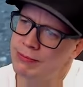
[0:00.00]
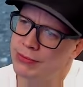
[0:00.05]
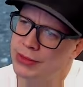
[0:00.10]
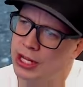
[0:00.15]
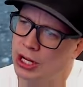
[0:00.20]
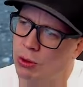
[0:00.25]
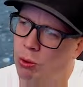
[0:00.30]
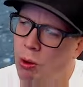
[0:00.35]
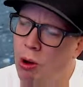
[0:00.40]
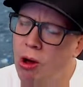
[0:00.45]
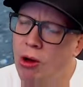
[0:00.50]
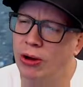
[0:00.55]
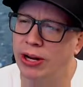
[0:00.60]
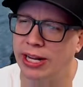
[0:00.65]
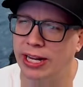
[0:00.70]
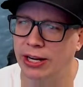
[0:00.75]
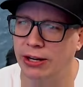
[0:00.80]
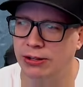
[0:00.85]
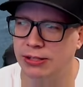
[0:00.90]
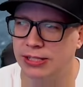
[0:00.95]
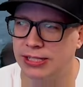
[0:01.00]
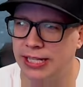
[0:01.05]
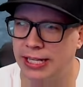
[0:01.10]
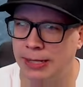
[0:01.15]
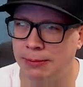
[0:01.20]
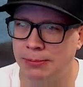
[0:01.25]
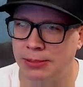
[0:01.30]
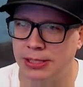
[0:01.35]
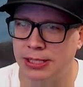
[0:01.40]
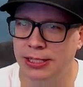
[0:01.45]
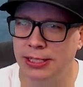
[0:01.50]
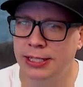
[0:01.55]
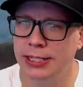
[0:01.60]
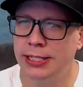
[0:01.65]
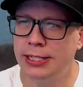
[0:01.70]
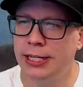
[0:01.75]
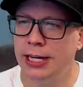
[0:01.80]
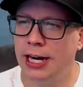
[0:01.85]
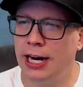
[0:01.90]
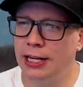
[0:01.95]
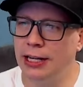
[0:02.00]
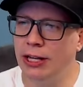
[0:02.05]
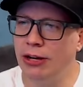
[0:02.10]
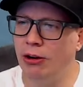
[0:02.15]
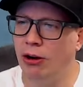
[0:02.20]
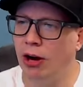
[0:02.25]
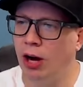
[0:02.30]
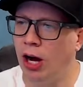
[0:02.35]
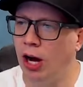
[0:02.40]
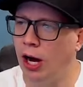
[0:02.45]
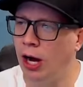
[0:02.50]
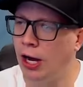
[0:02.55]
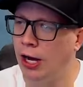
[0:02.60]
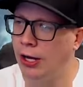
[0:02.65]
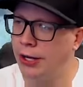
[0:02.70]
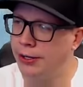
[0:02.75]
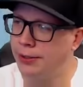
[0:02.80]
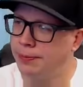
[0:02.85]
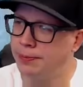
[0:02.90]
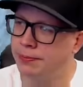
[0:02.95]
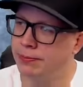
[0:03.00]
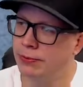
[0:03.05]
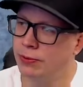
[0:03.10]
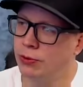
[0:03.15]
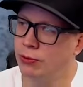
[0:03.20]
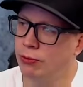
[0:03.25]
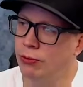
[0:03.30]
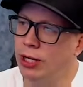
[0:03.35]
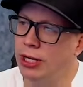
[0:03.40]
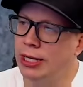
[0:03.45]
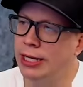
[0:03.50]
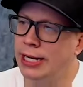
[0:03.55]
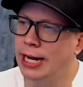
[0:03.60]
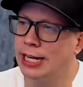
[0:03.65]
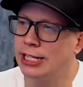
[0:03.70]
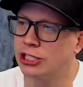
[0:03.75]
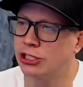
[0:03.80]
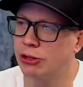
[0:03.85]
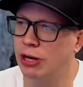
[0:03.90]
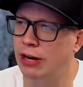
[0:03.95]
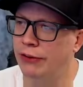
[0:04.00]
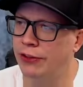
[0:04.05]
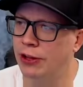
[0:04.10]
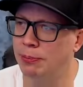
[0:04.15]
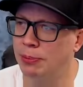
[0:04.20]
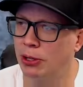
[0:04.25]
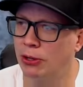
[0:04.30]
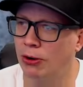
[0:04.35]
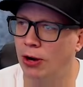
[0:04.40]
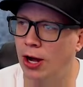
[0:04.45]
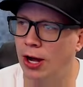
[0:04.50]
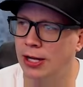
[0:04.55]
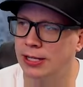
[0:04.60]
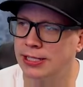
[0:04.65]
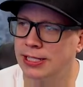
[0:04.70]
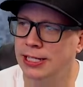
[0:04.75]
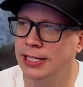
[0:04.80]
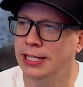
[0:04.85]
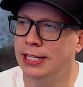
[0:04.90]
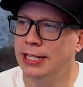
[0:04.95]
The quality here seems a little odd. Really nice tray flip across.